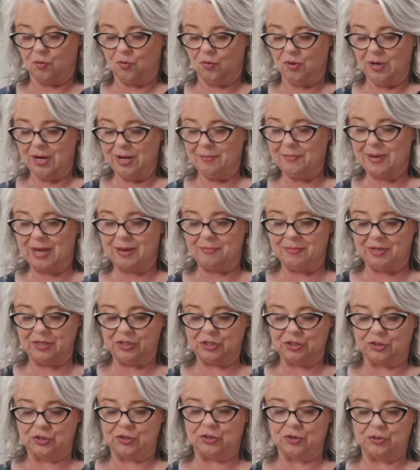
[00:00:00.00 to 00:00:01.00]
all I'm aiming
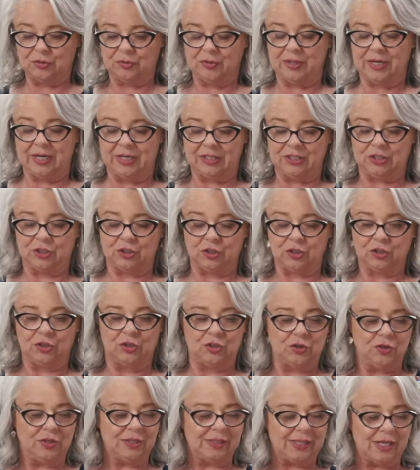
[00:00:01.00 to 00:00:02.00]
to do is to
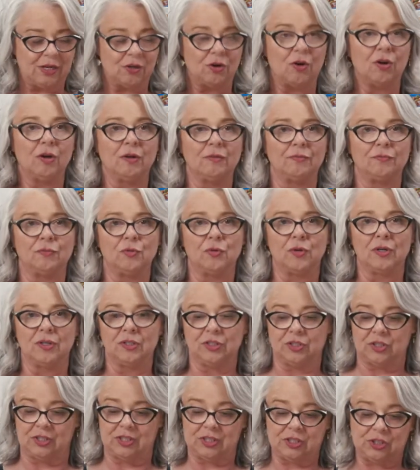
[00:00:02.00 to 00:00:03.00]
use that olive oil
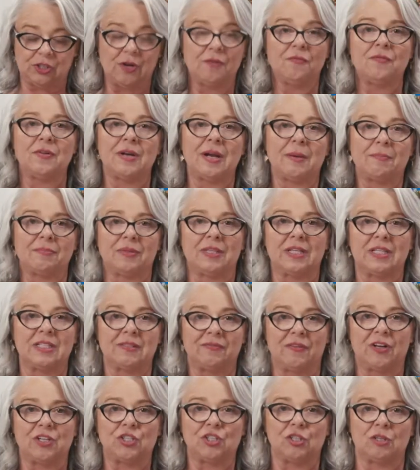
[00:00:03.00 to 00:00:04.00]
to soften up
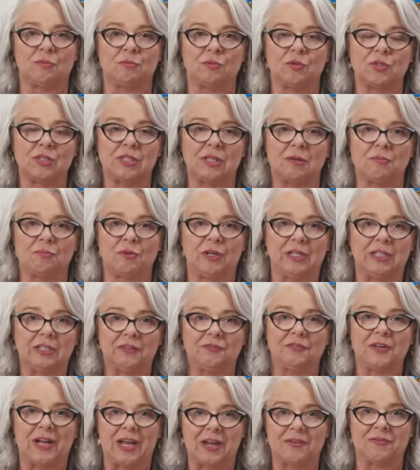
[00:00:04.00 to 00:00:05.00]
these vegetables and bring
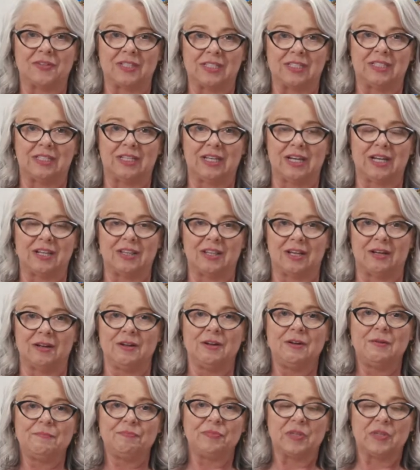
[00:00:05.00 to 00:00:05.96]
the flavours together.